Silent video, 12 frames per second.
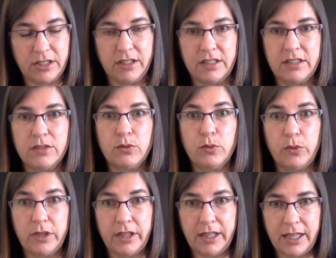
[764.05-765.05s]
This is
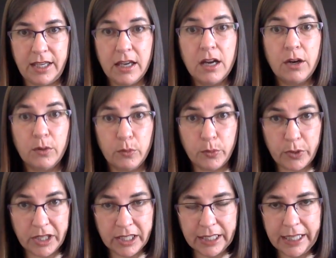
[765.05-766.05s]
really,
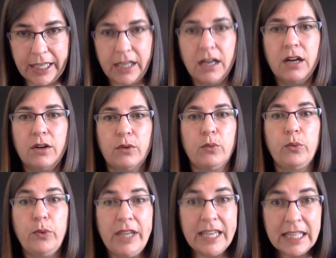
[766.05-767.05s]
really,
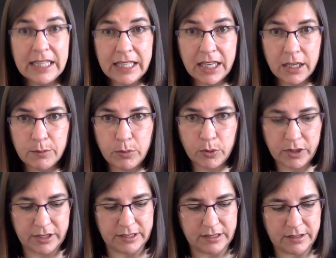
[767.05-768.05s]
really
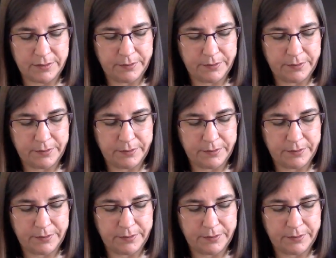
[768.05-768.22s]
important.